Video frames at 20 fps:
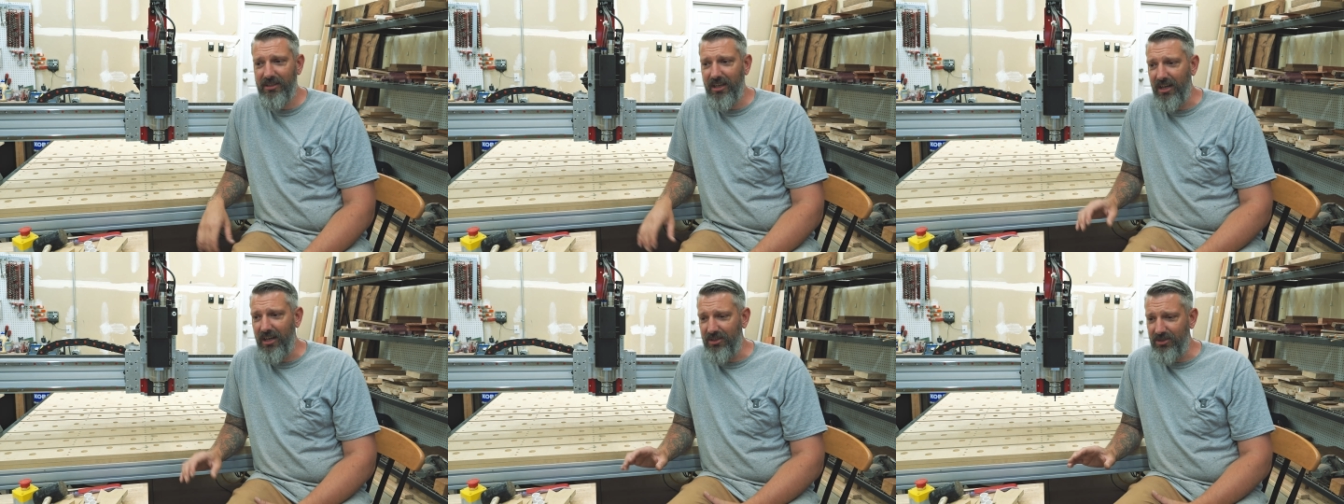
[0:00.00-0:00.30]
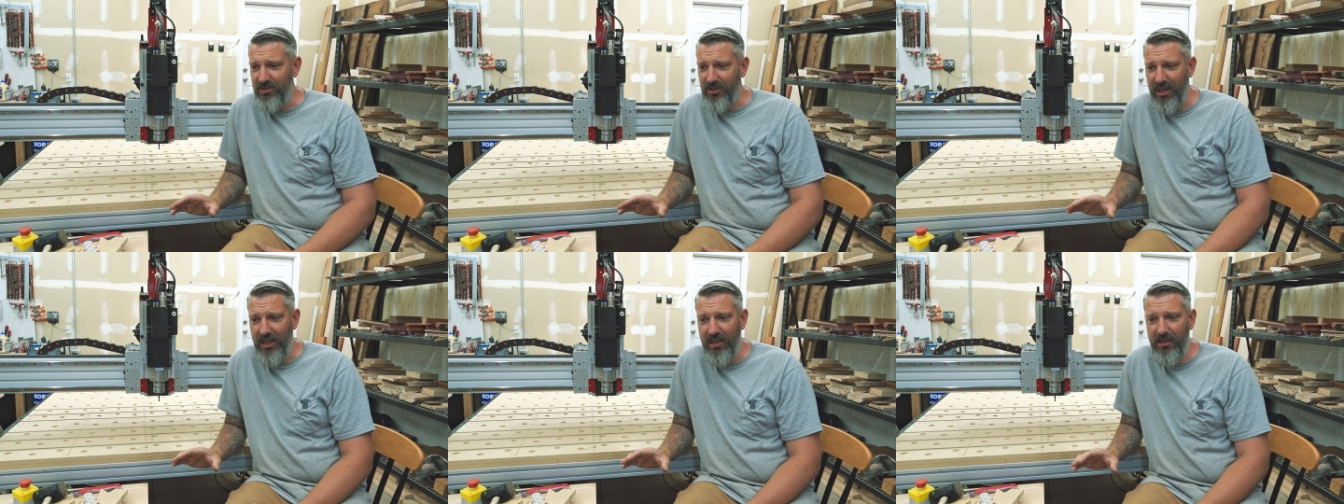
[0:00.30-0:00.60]
got it
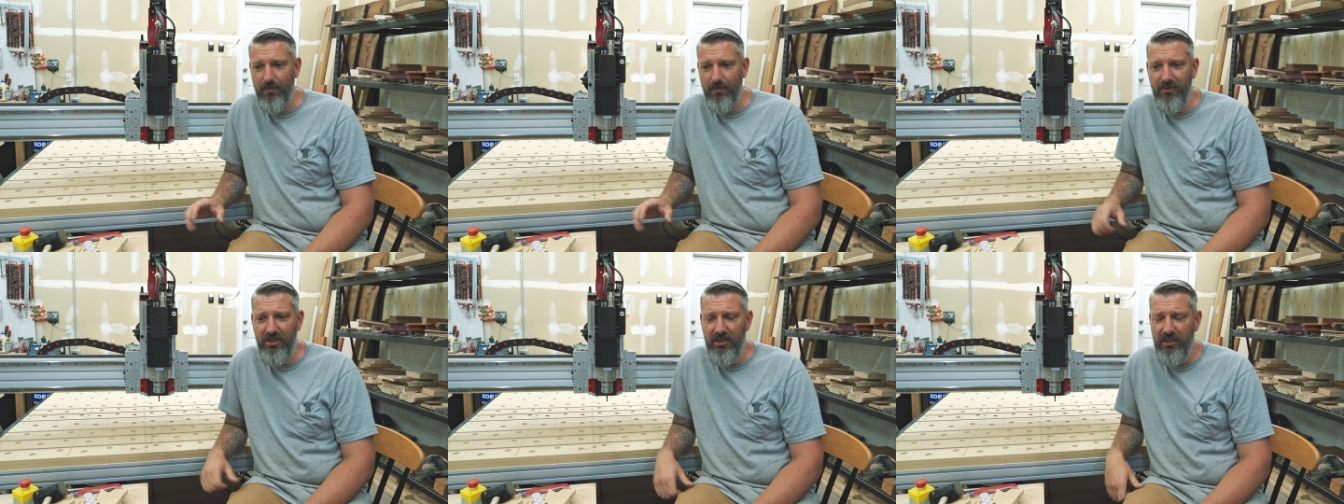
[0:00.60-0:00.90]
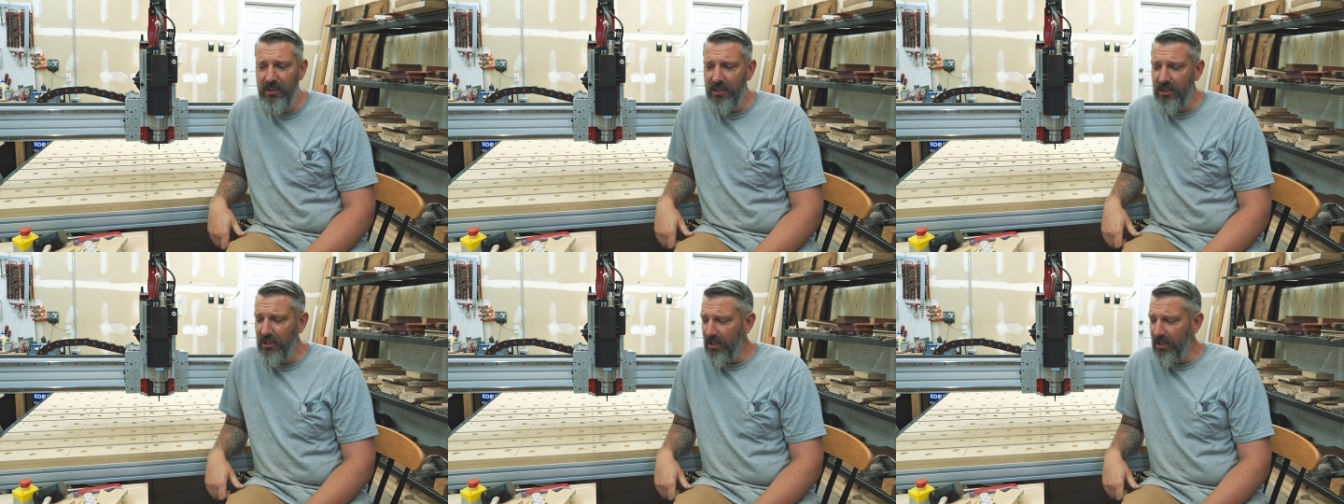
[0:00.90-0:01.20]
trammed
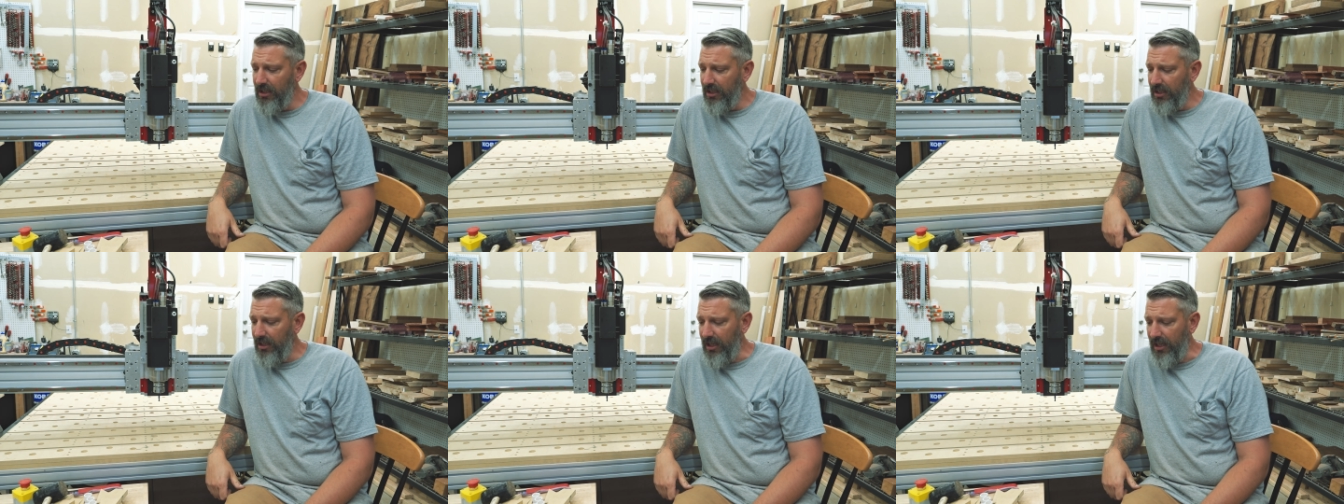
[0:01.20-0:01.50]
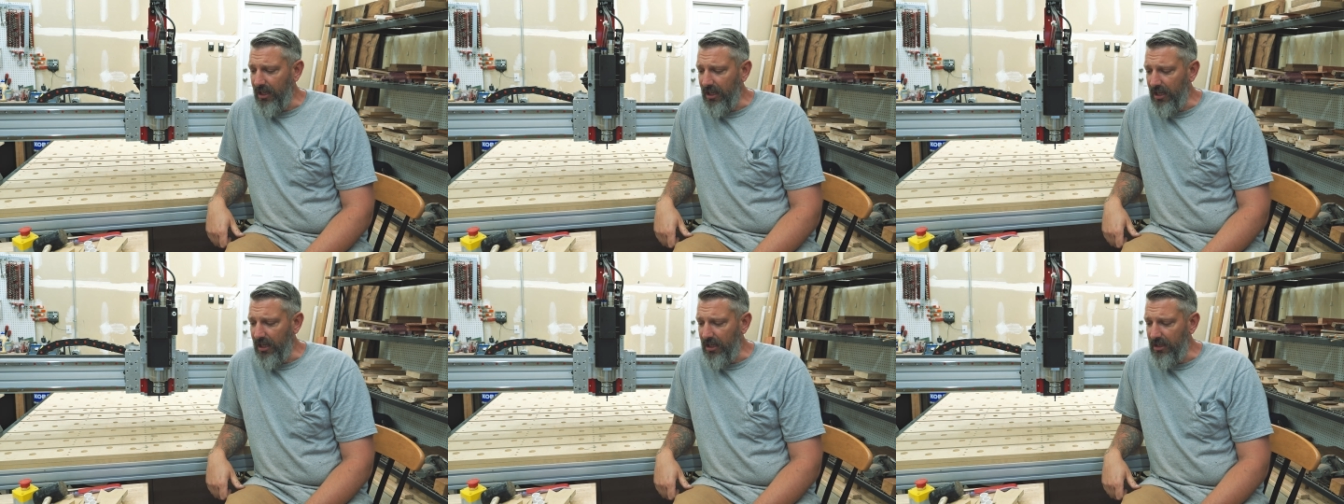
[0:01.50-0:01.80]

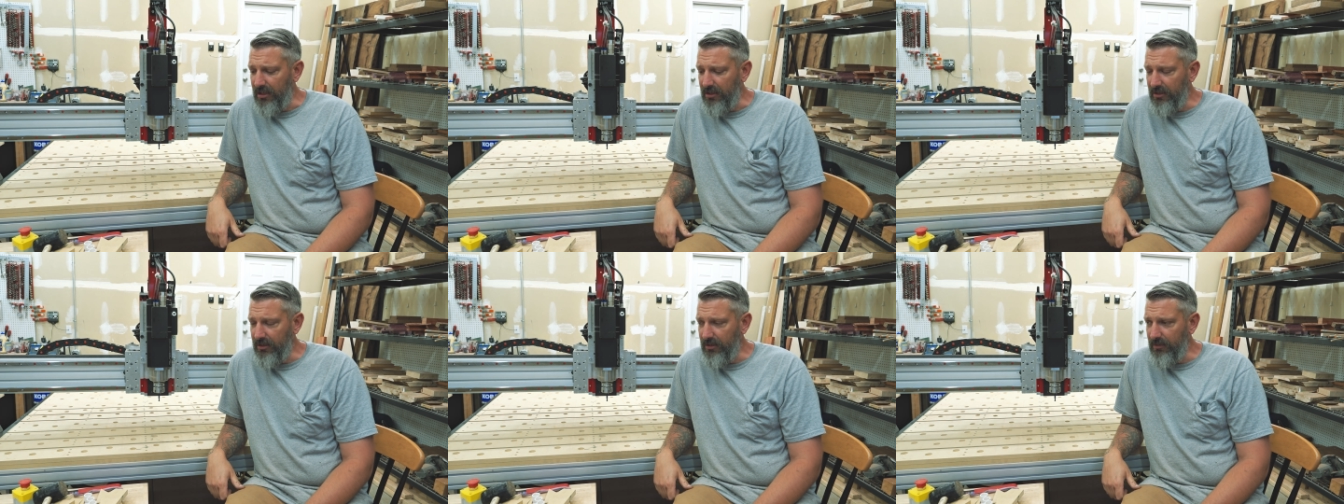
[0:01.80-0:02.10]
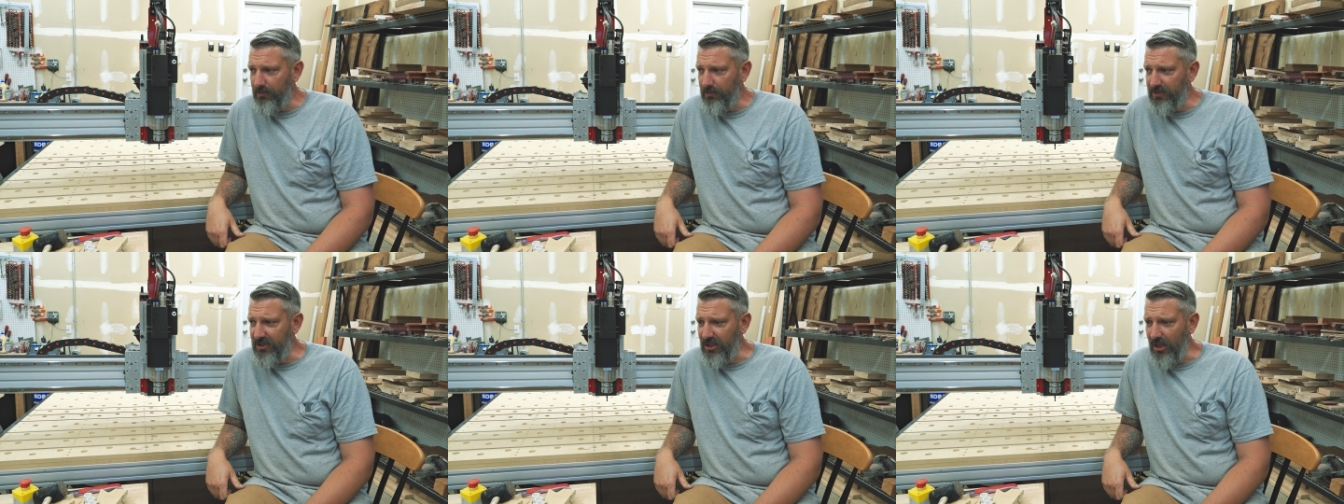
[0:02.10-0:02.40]
and
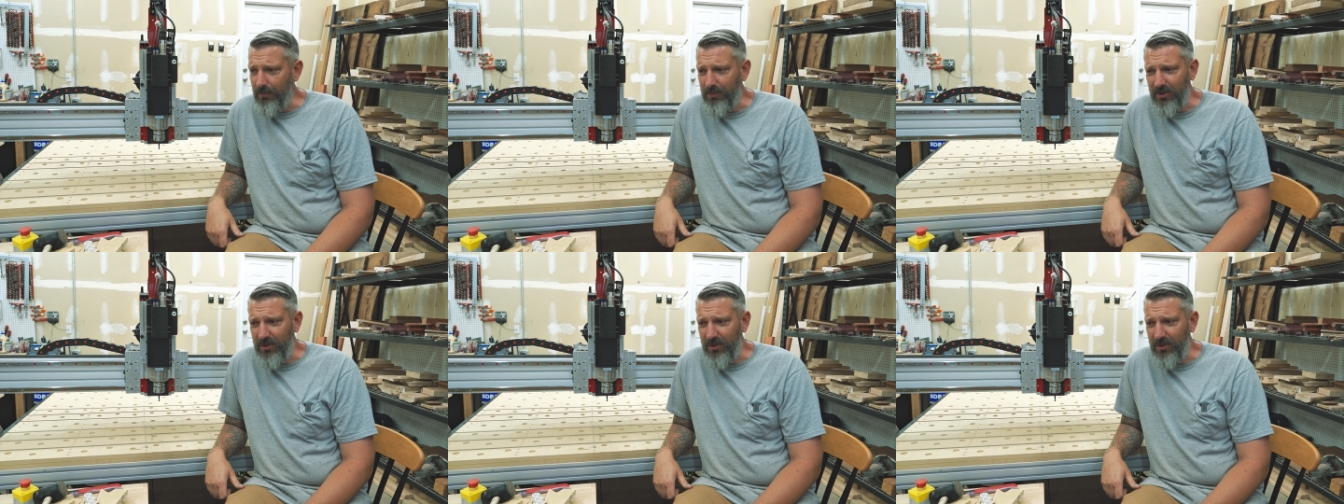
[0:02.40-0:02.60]
started